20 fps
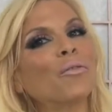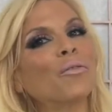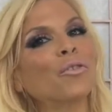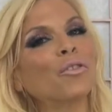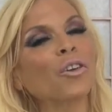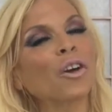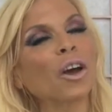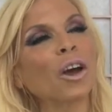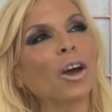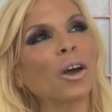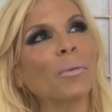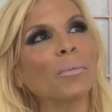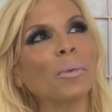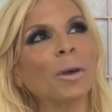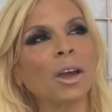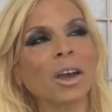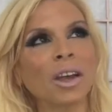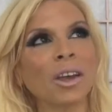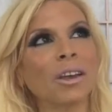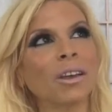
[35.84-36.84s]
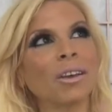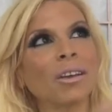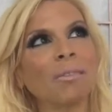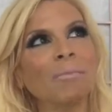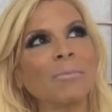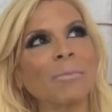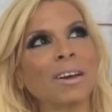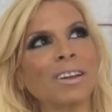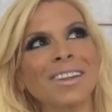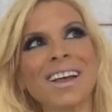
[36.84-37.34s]
from
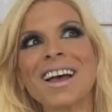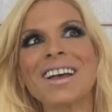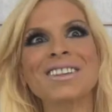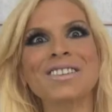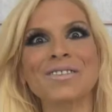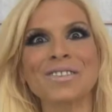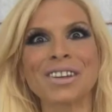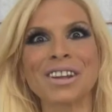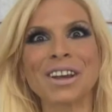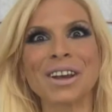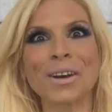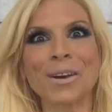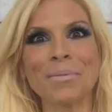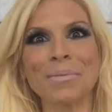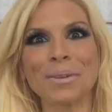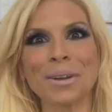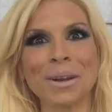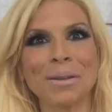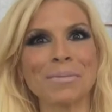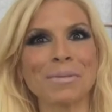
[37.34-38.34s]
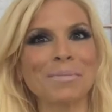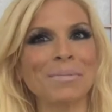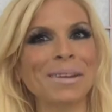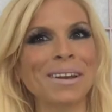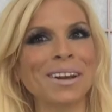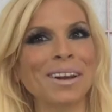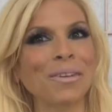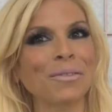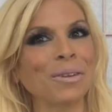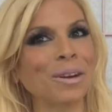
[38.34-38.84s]
my last video I put up,
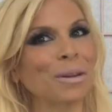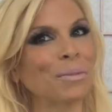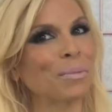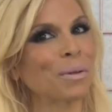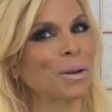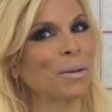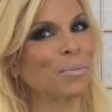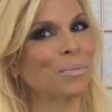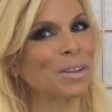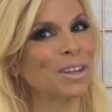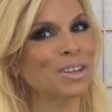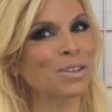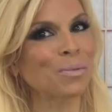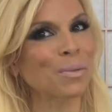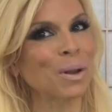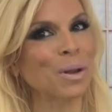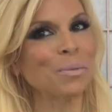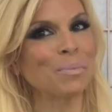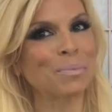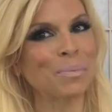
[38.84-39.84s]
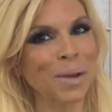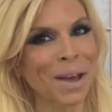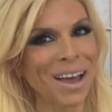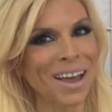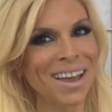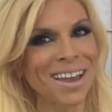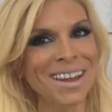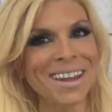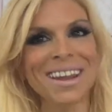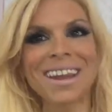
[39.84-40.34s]
depending on when I put up this one.
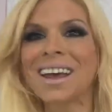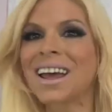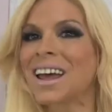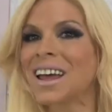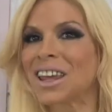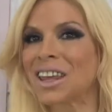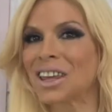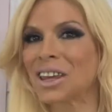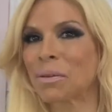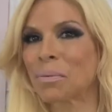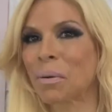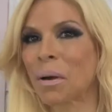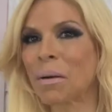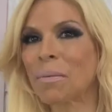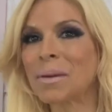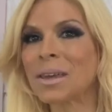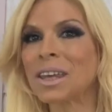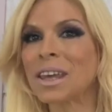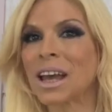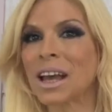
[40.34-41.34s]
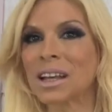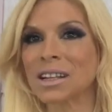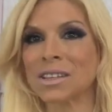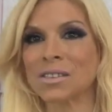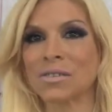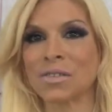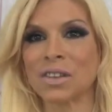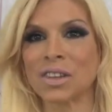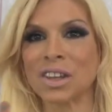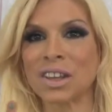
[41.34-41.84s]
But you probably
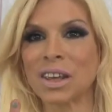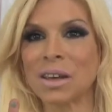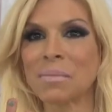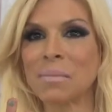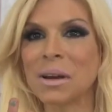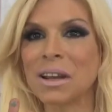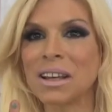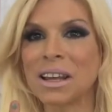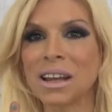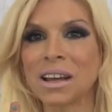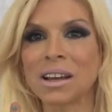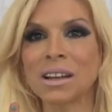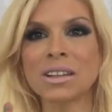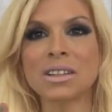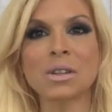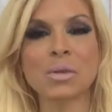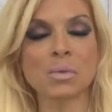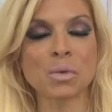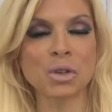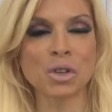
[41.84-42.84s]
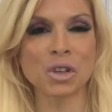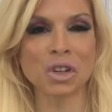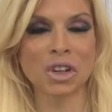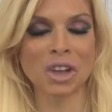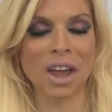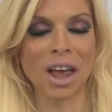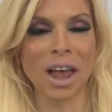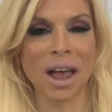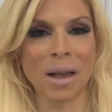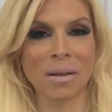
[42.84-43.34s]
guessed if you look at my nails, which
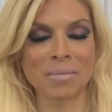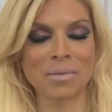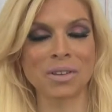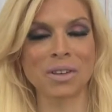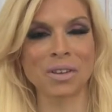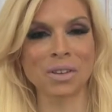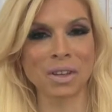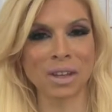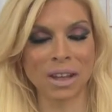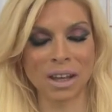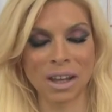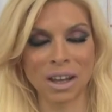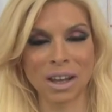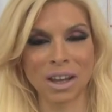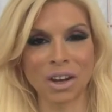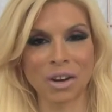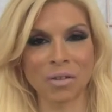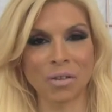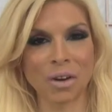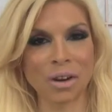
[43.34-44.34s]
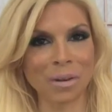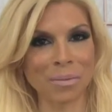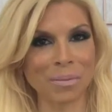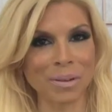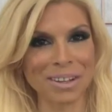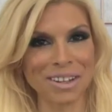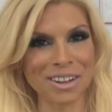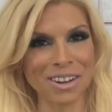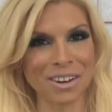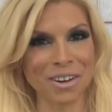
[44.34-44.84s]
look absolutely
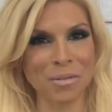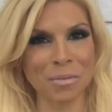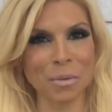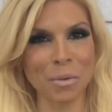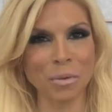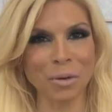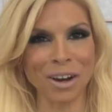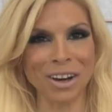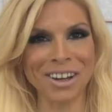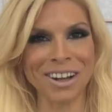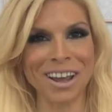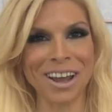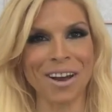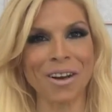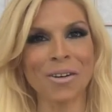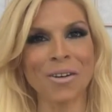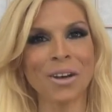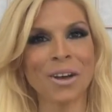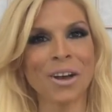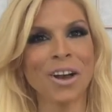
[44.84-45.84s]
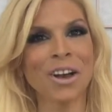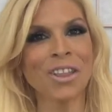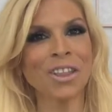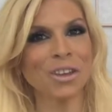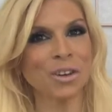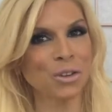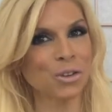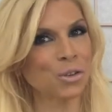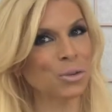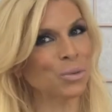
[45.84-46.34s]
incredibly terrible right now.
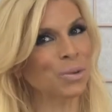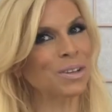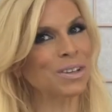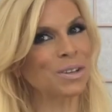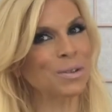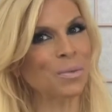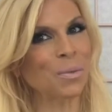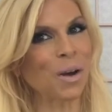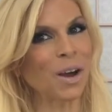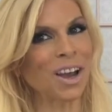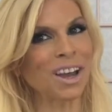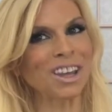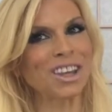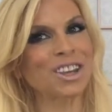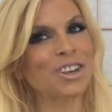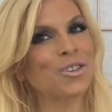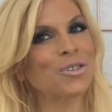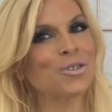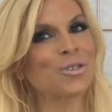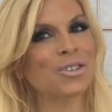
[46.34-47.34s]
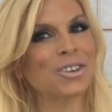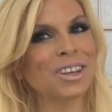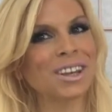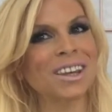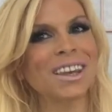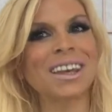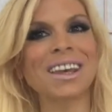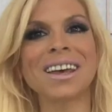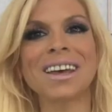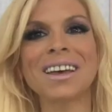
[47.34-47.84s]
There's a reason why.
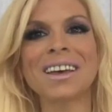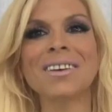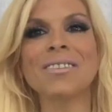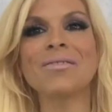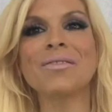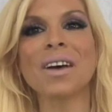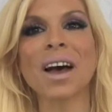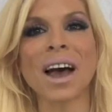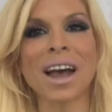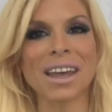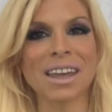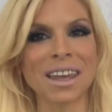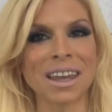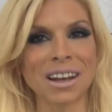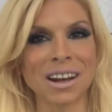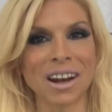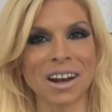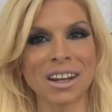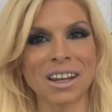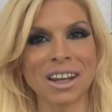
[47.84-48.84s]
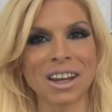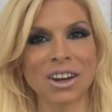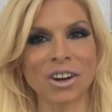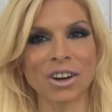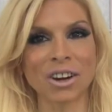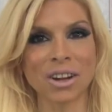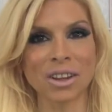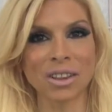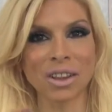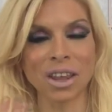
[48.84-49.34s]
Usually if I get on
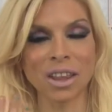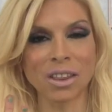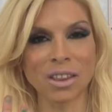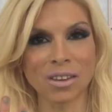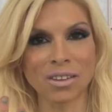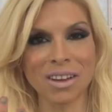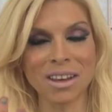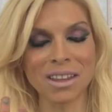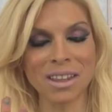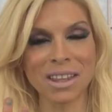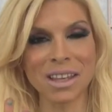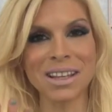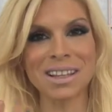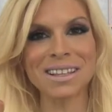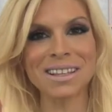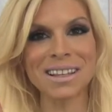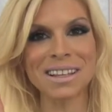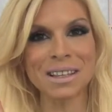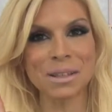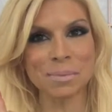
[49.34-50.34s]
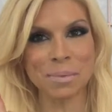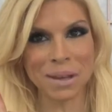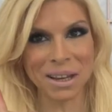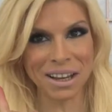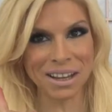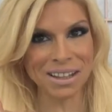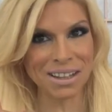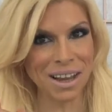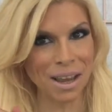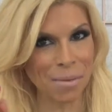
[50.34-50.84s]
here and they look like this, it's
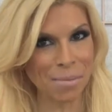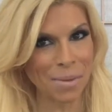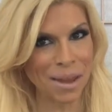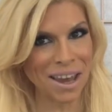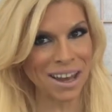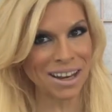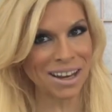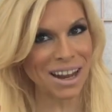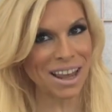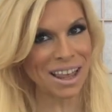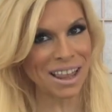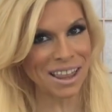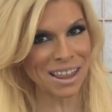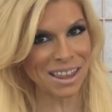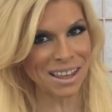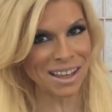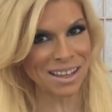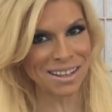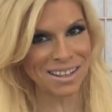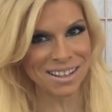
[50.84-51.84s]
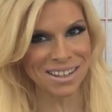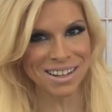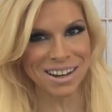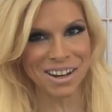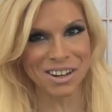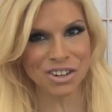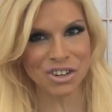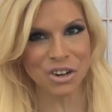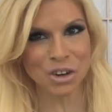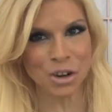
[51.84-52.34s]
because I made this. And
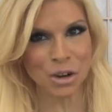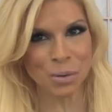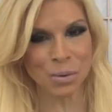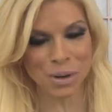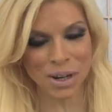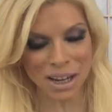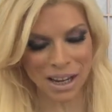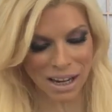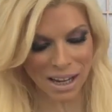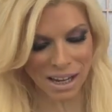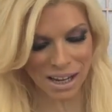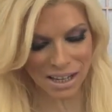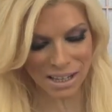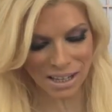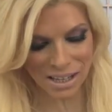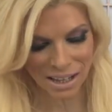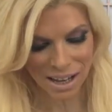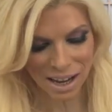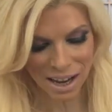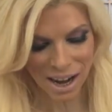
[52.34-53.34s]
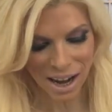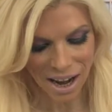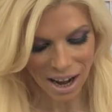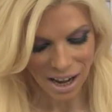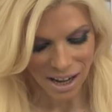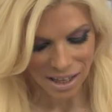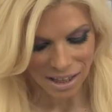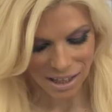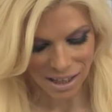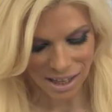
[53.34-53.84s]
I'll show you what it is.
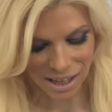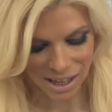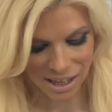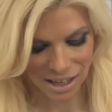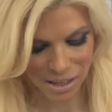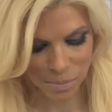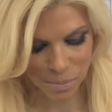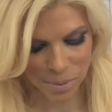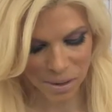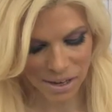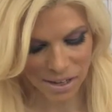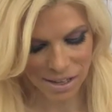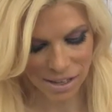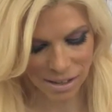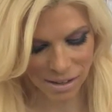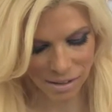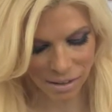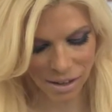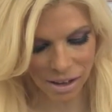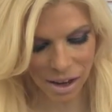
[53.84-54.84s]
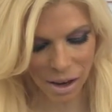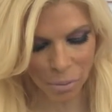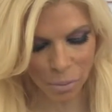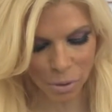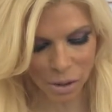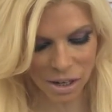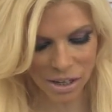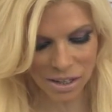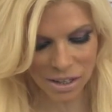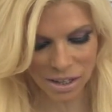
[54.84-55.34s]
This basically, I
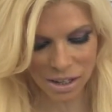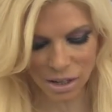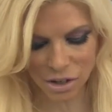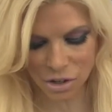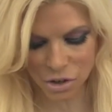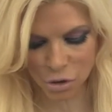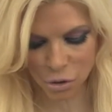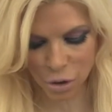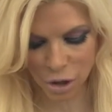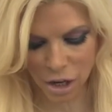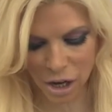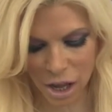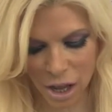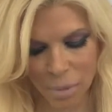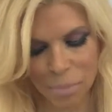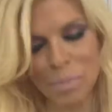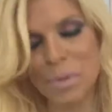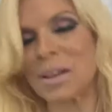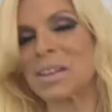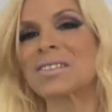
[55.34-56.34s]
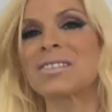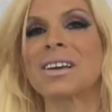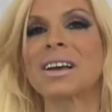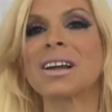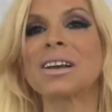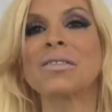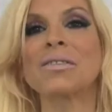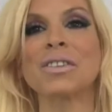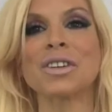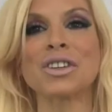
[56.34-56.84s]
want to tell you straight up, it's
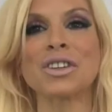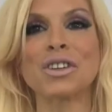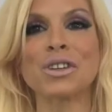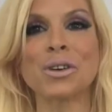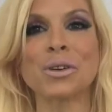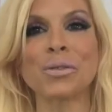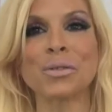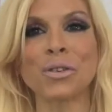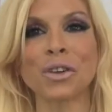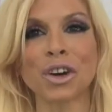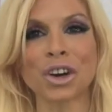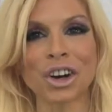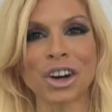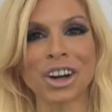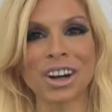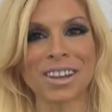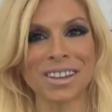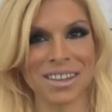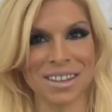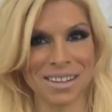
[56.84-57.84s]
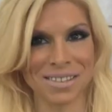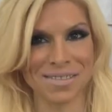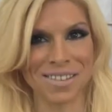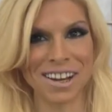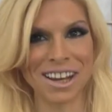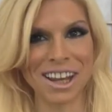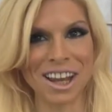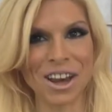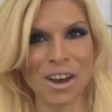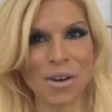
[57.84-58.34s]
kind of a twofer in this
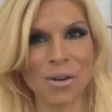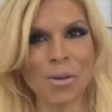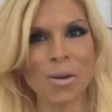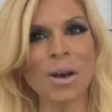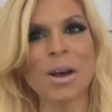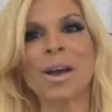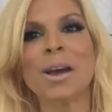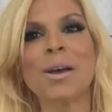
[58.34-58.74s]
video